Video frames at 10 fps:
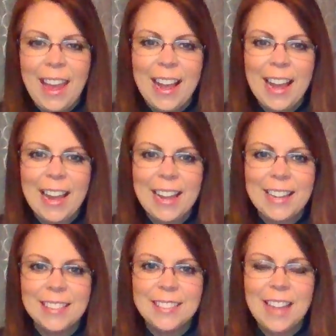Hey
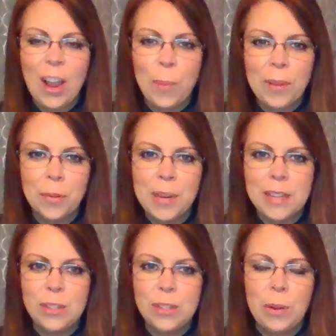guys, I hope
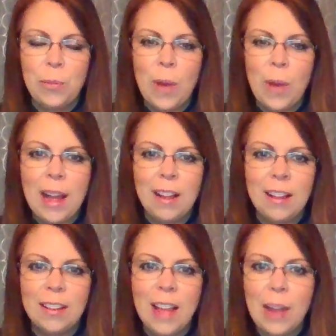everybody's doing
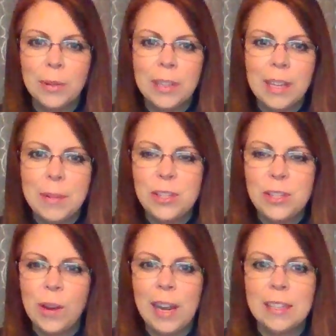well. I really miss
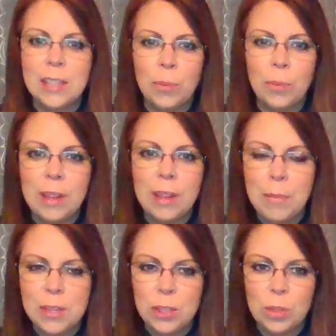you guys. I really
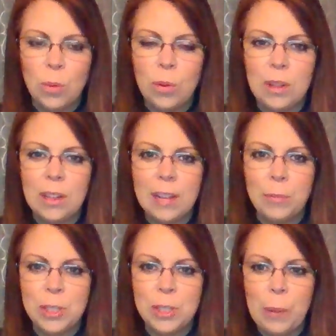miss school. I
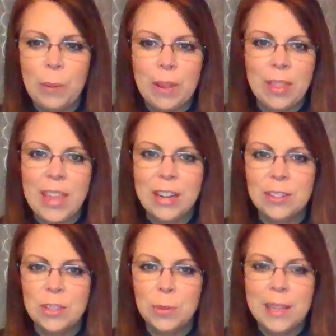wish we were
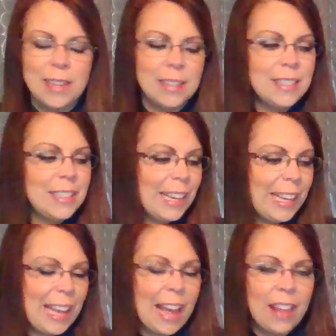there doing this
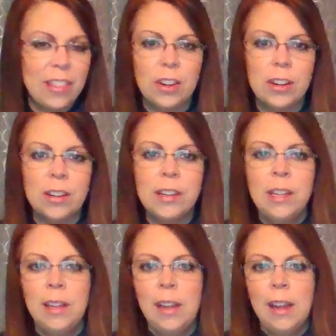together,
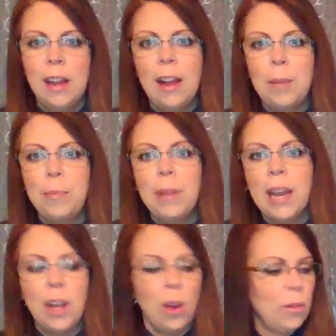but
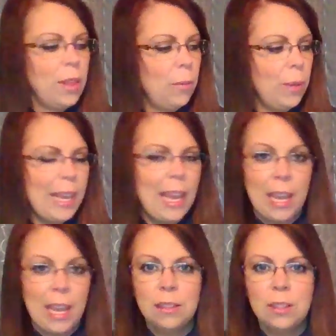I know that we
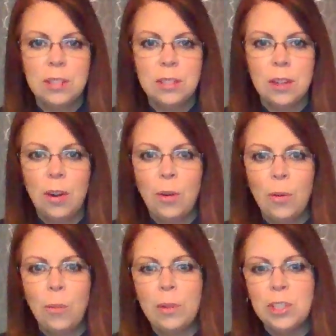can't.
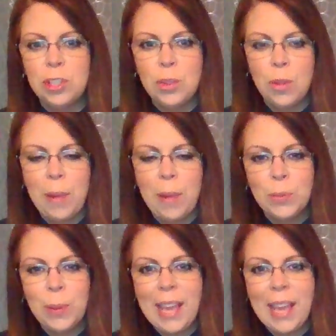So we'll just do the
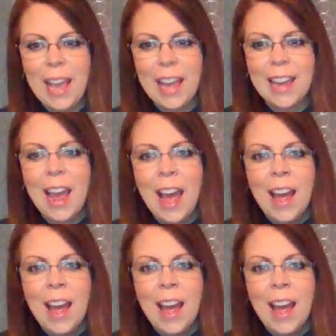best we can.